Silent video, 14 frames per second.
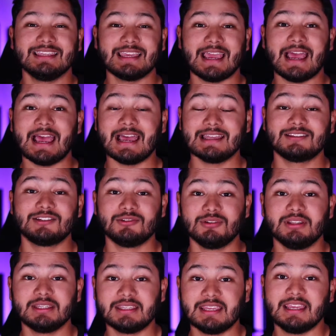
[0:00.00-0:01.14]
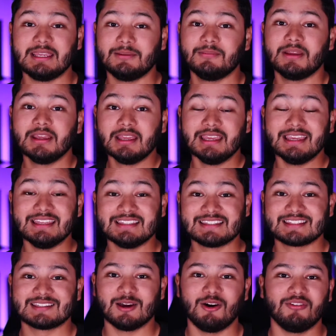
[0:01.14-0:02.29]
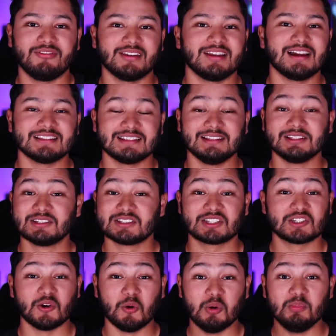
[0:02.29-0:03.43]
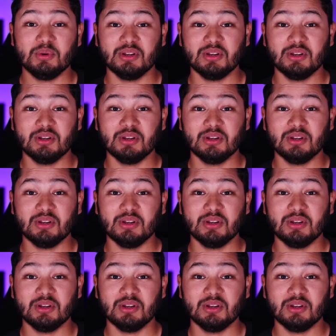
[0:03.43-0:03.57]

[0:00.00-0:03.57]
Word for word: think add to the game itself and guys it looks so